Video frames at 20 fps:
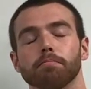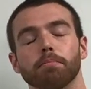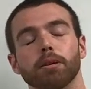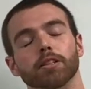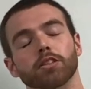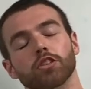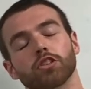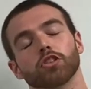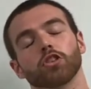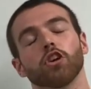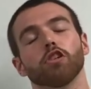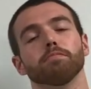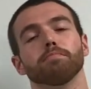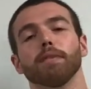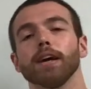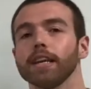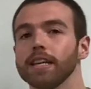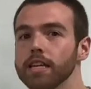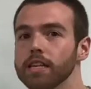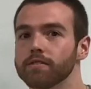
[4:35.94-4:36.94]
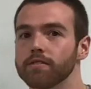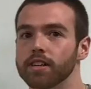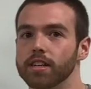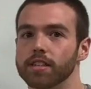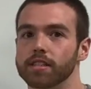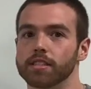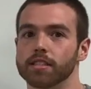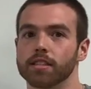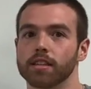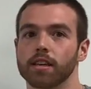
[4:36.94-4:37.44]
But so many of
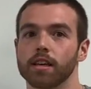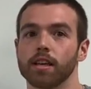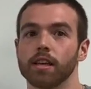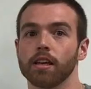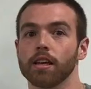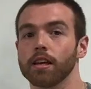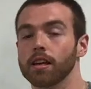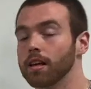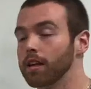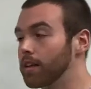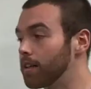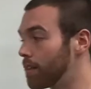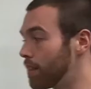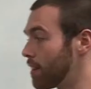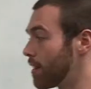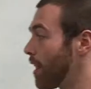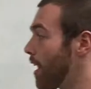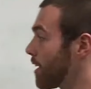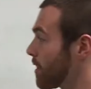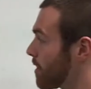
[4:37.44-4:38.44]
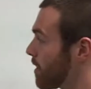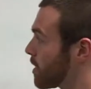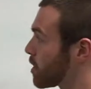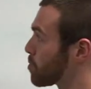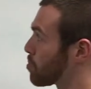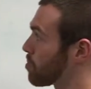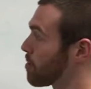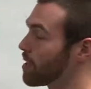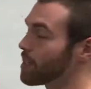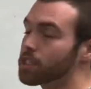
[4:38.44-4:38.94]
us let this
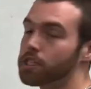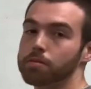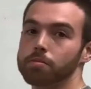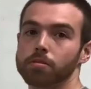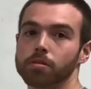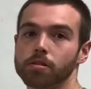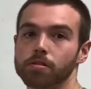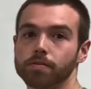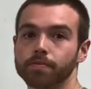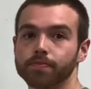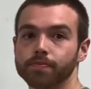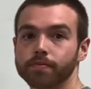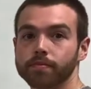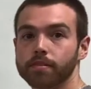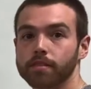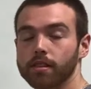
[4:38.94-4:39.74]
principle